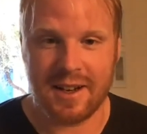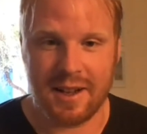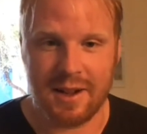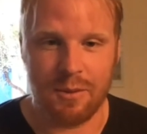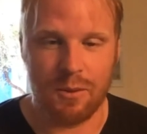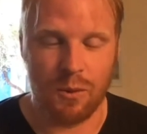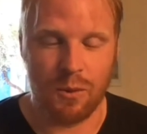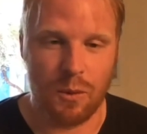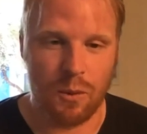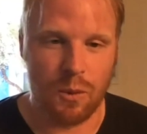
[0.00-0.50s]

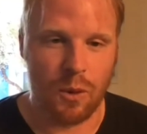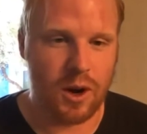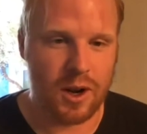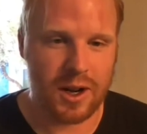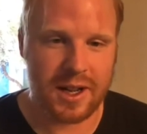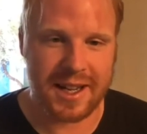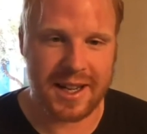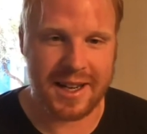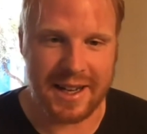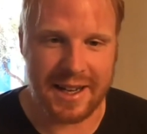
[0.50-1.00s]

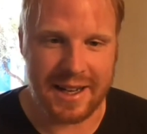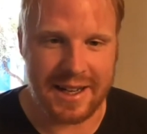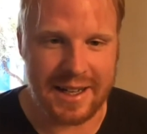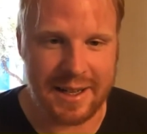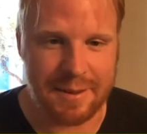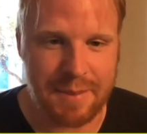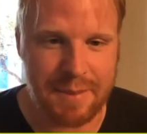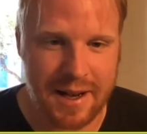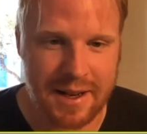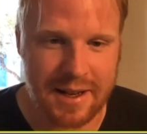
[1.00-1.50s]
working
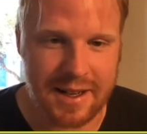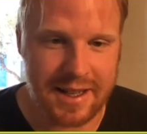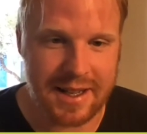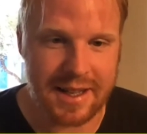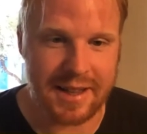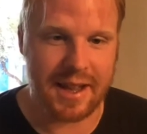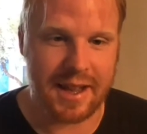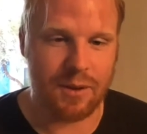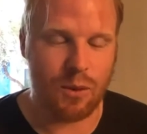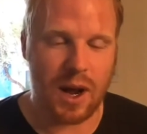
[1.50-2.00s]
independently,
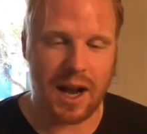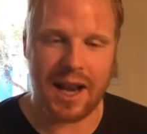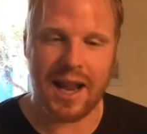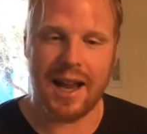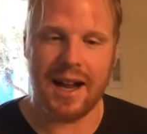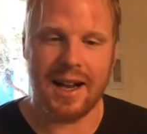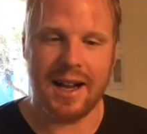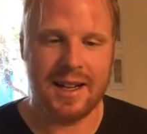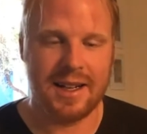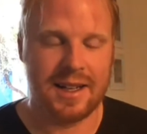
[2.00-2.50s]
and then voila.